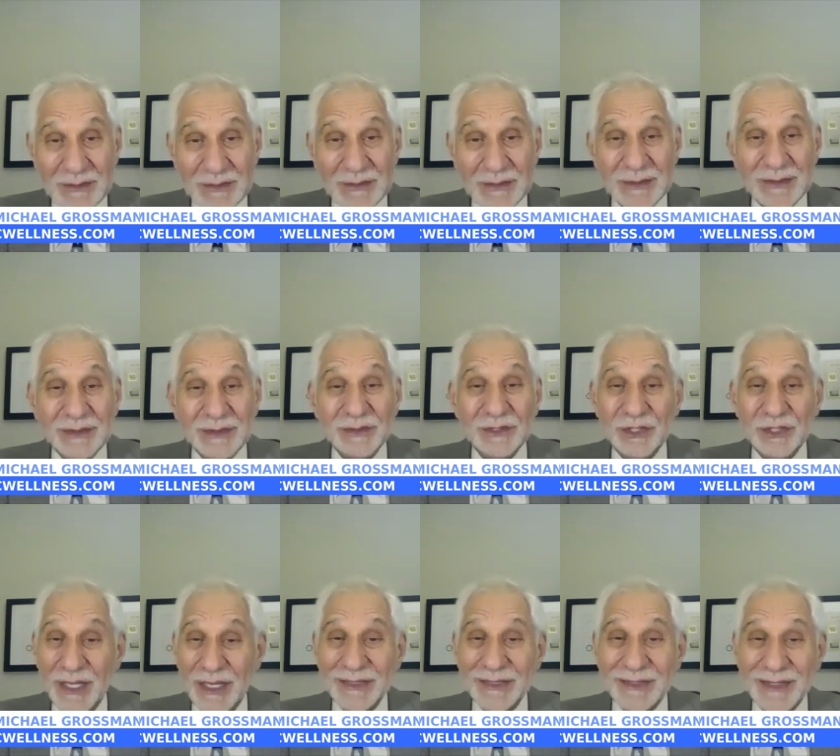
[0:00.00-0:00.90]
They'll
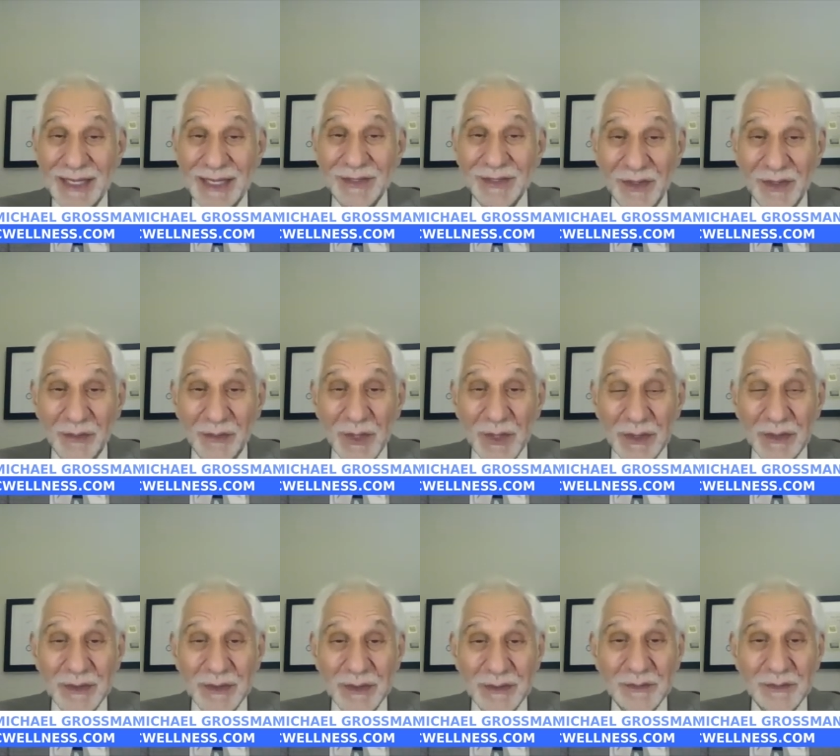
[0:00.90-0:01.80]
change that
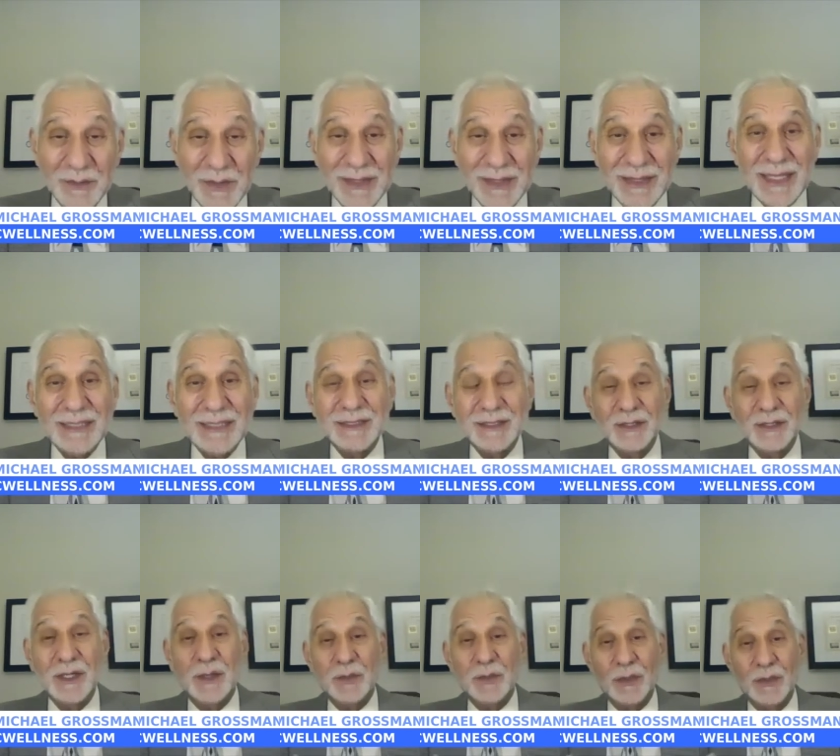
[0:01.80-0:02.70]
number, but that's the
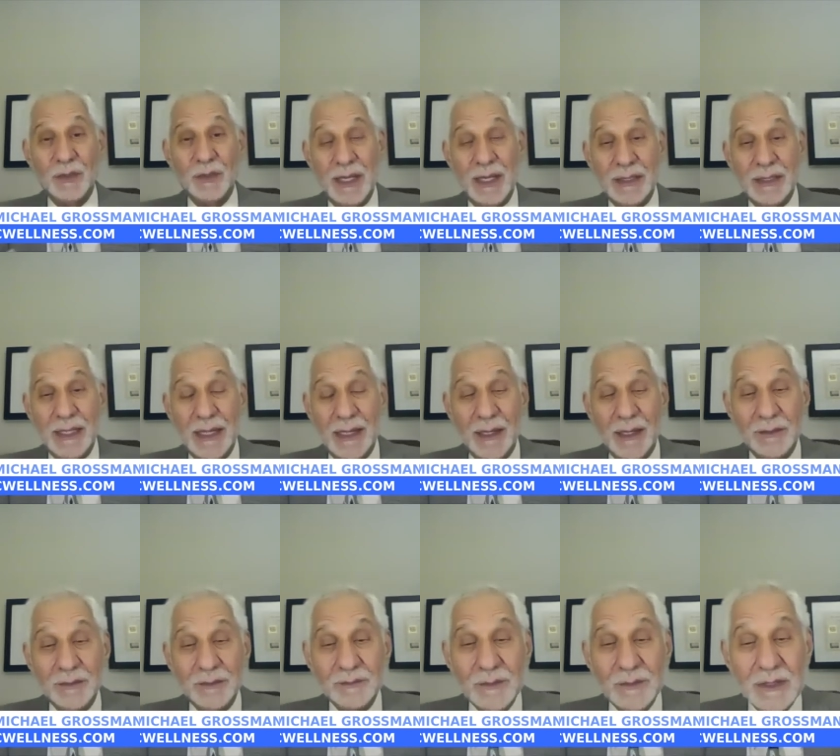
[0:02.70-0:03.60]
number right now.